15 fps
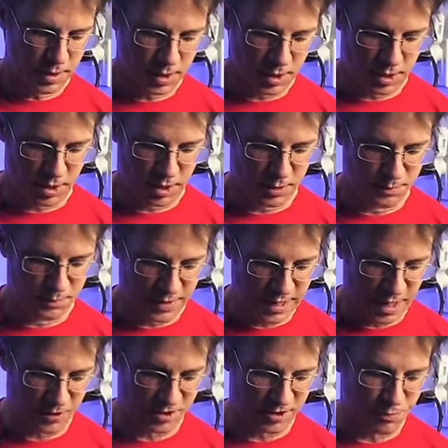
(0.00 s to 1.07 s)
Um,
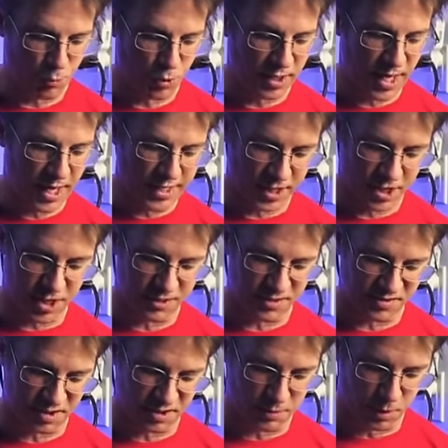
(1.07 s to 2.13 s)
now at this point I could cut
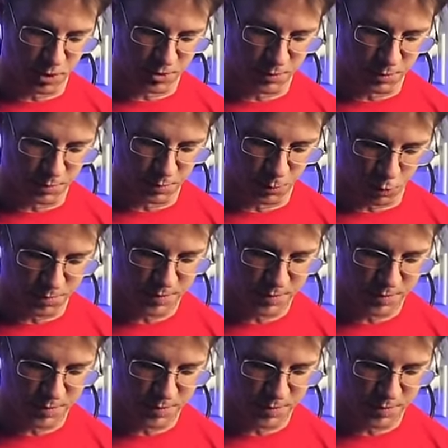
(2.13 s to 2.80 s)
this into multiple more